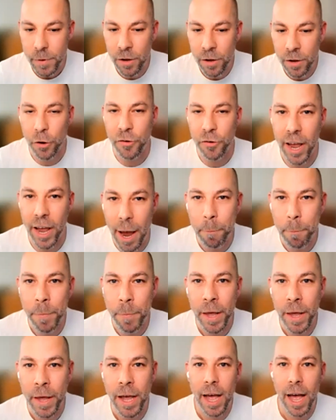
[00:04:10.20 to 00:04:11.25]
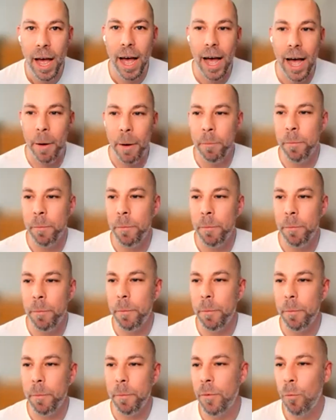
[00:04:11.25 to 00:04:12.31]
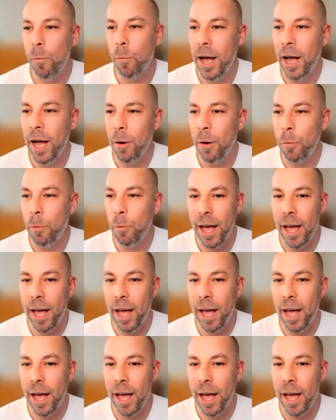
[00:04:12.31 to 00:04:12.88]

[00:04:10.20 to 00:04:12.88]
So Sam, with